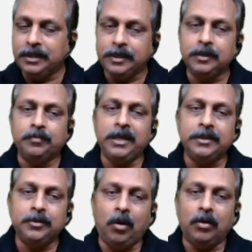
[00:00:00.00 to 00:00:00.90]
It is
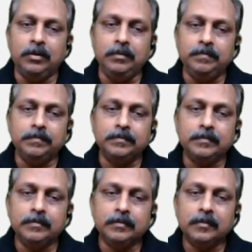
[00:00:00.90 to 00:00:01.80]
based on
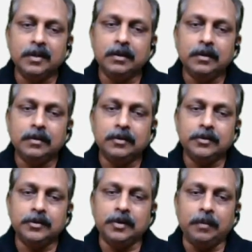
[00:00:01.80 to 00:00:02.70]

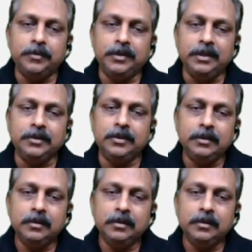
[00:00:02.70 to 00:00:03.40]
subject